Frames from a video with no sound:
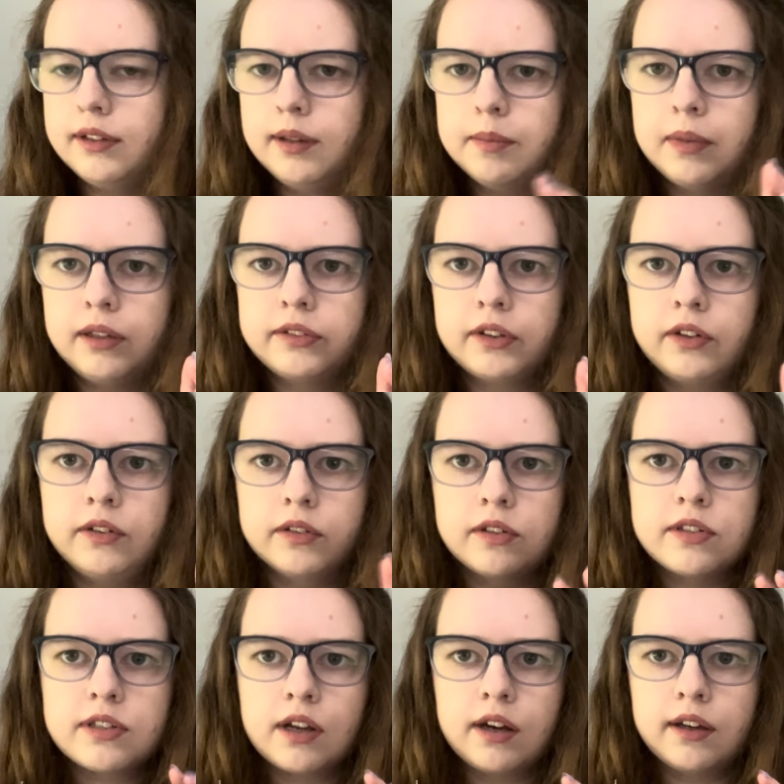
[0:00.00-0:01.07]
it makes a good
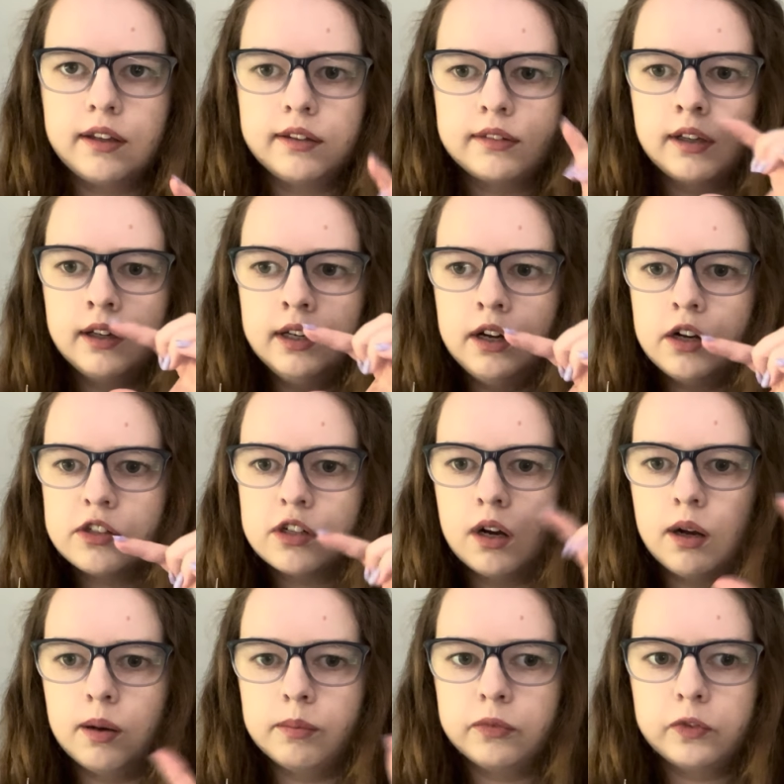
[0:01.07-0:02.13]
size
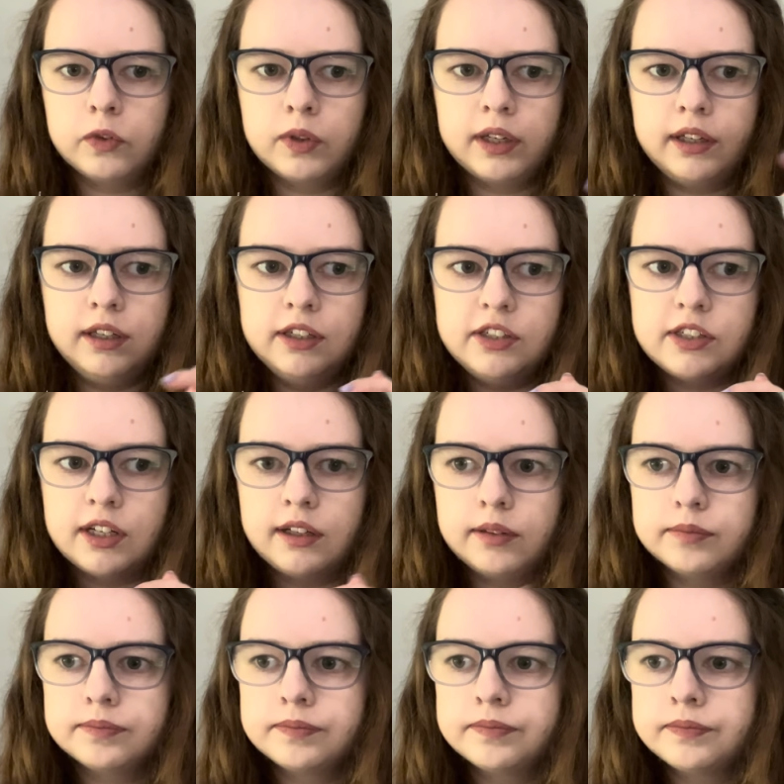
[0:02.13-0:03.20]
charm for a keychain.